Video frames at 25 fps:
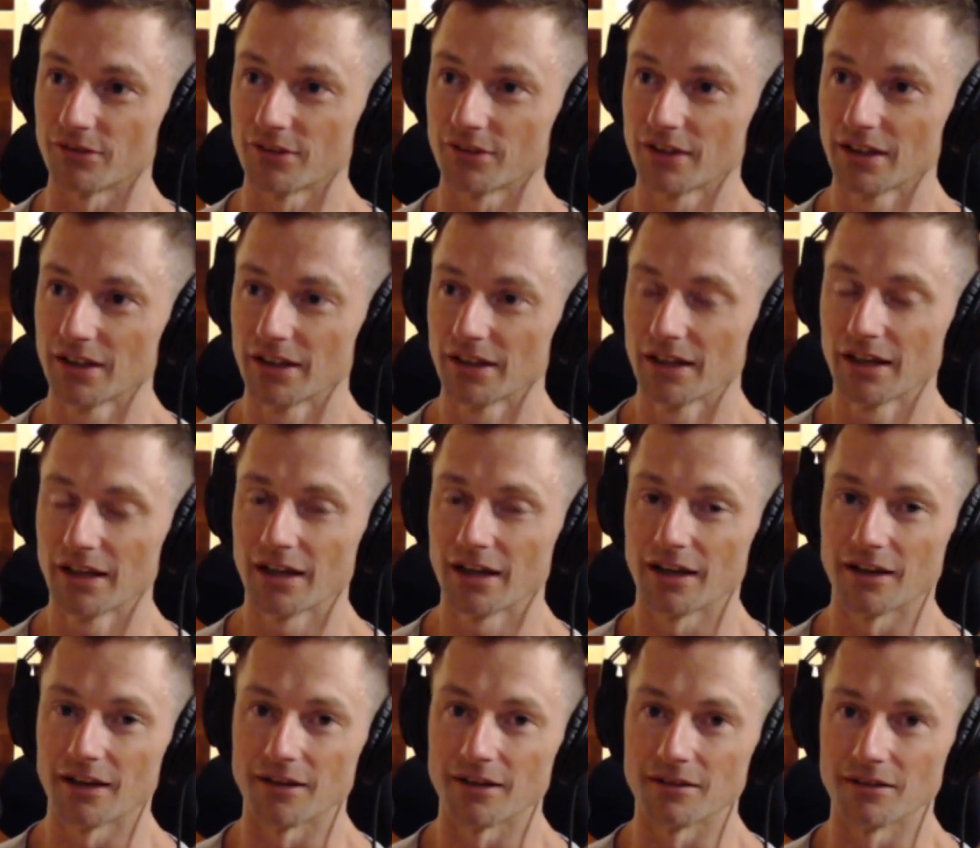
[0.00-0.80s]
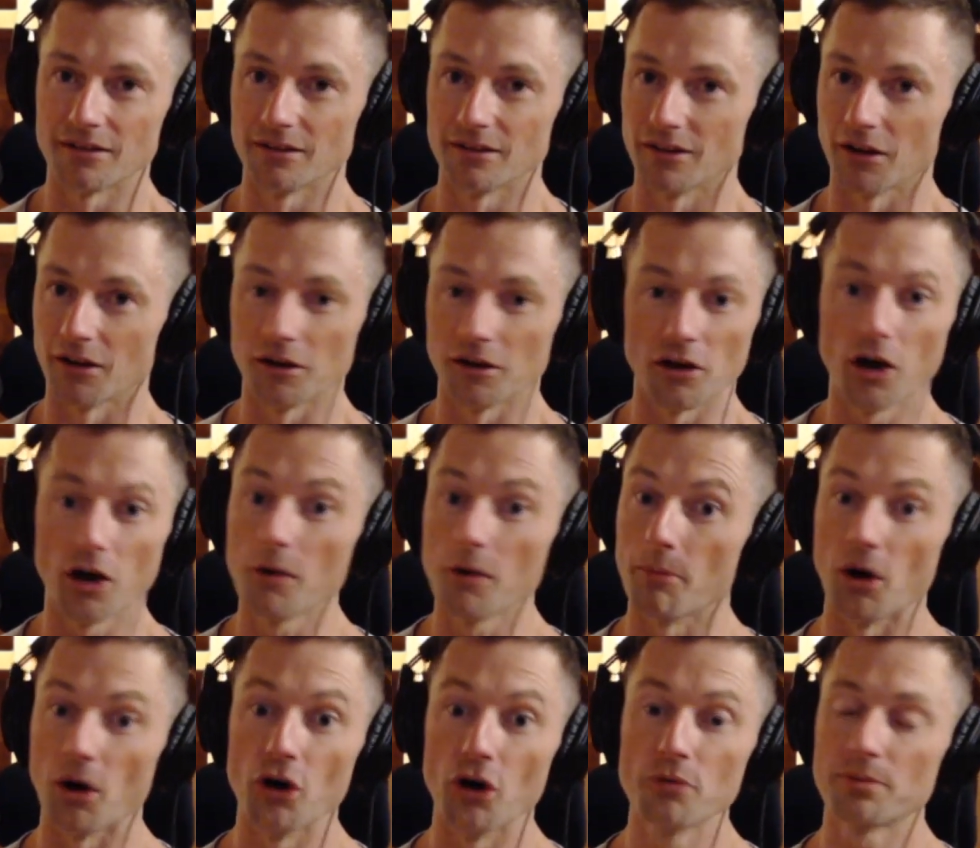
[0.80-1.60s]
And
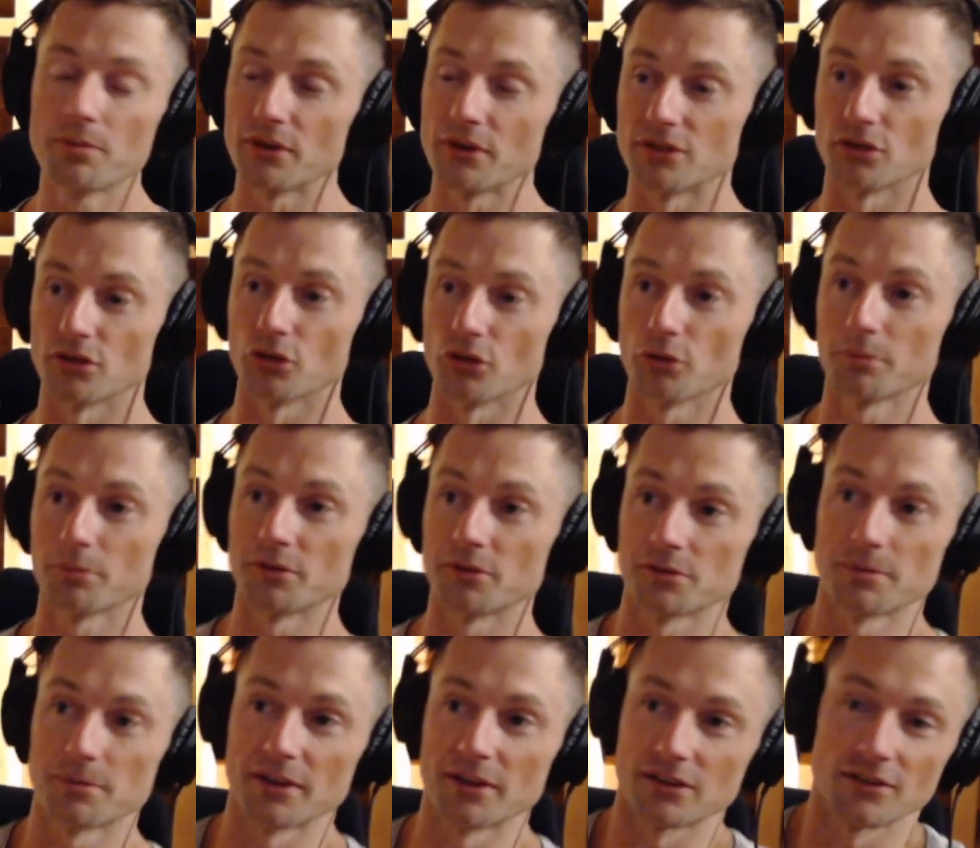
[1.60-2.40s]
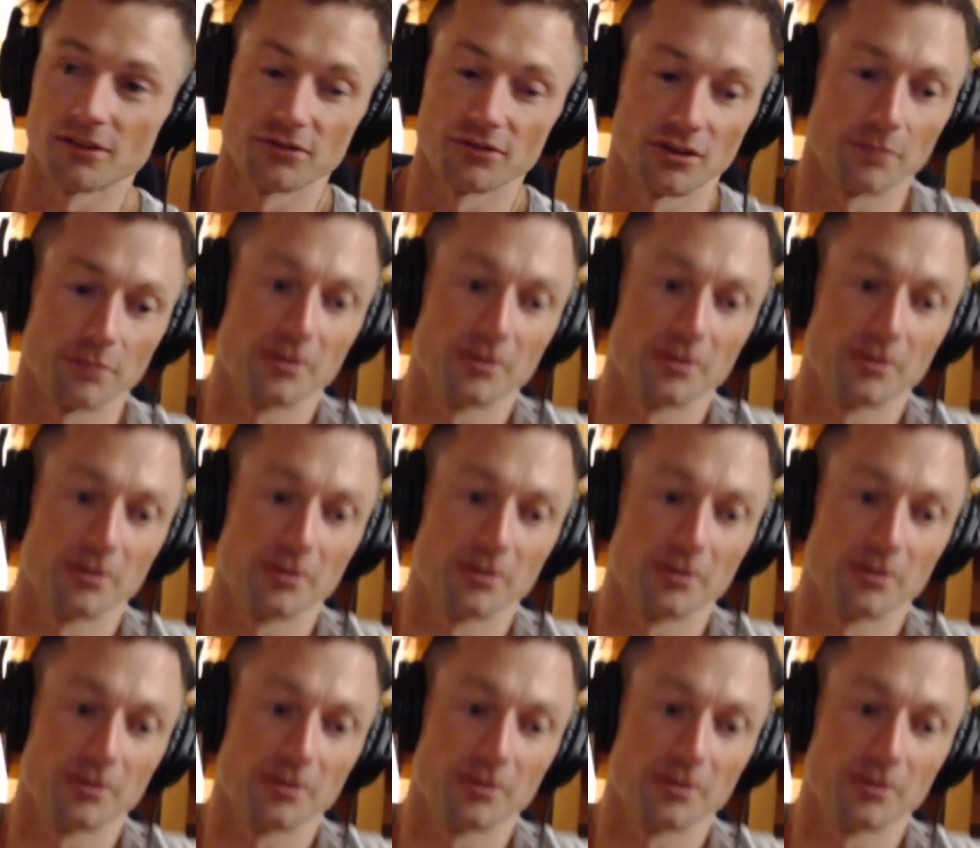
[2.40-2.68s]
I'm open to all perspectives.